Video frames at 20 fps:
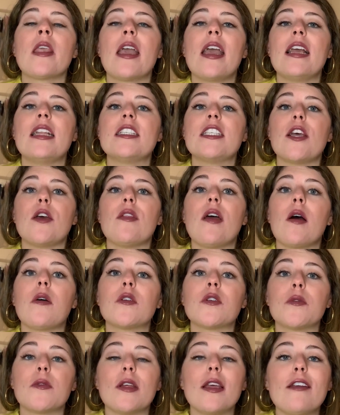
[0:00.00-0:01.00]
And so that was
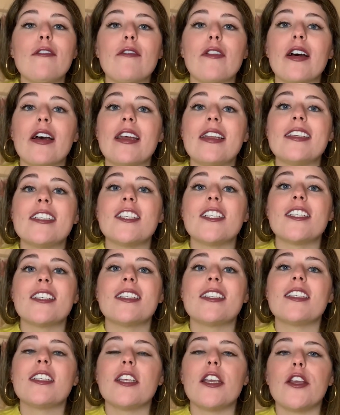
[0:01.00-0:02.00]
really fun
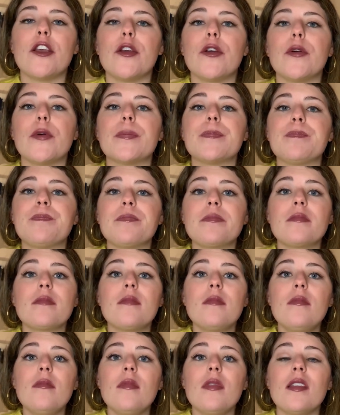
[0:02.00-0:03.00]
just to
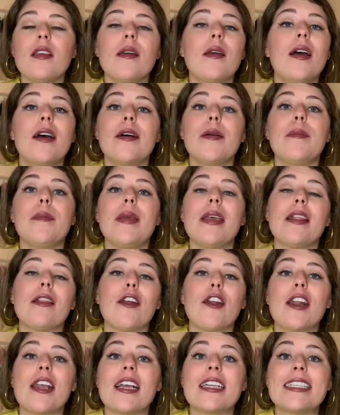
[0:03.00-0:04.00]
be
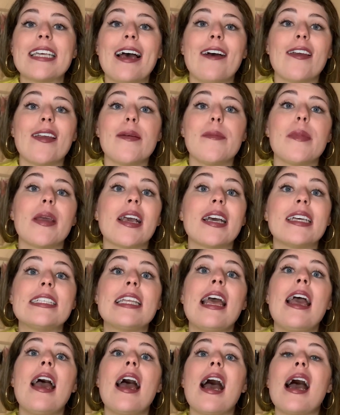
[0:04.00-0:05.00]
learning Italian, because
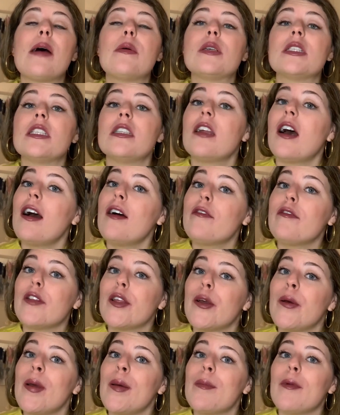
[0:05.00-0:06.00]
I was not
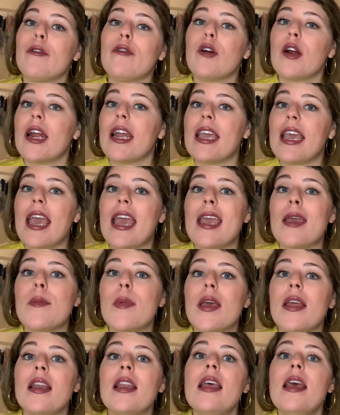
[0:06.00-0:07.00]
fluent before I came,
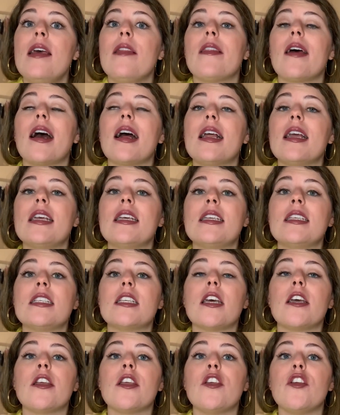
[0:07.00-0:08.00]
and that is a
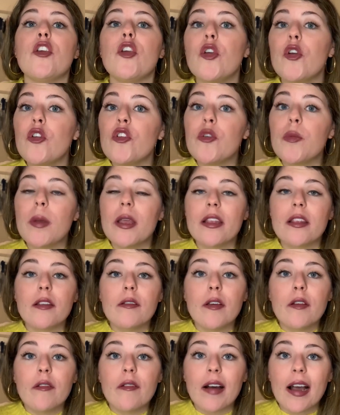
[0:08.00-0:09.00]
huge piece of
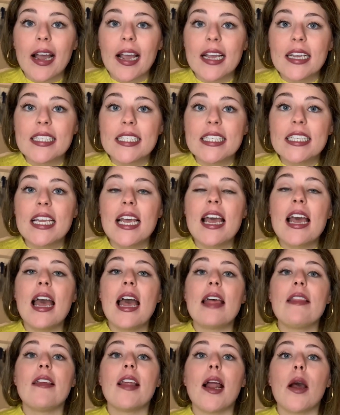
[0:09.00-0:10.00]
advice
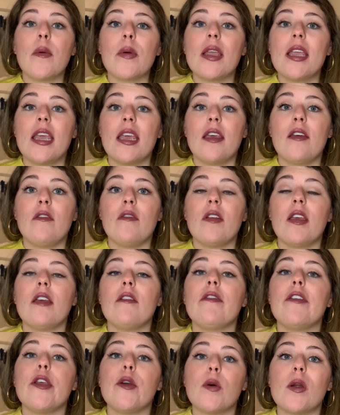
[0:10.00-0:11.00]
that I would give
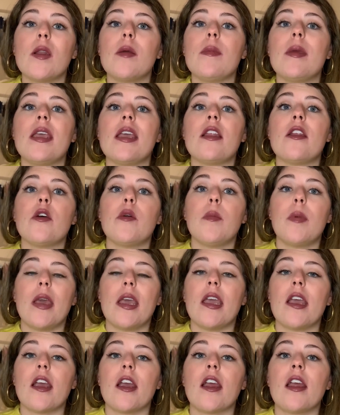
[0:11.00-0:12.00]
if you want to be an au
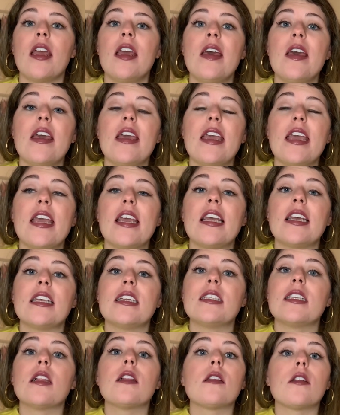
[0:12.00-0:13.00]
pair,
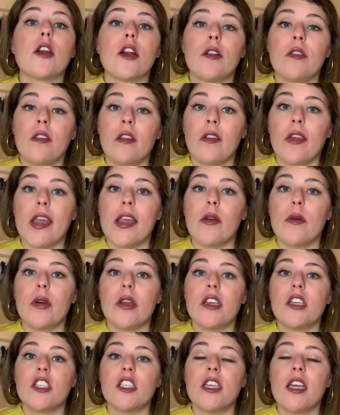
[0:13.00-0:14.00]
is learn the
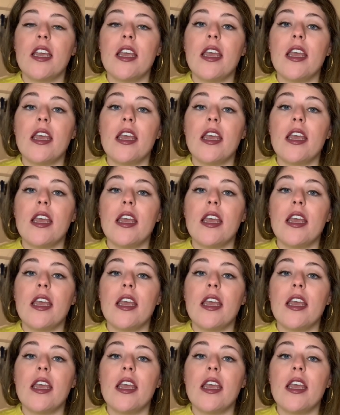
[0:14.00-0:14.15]
language.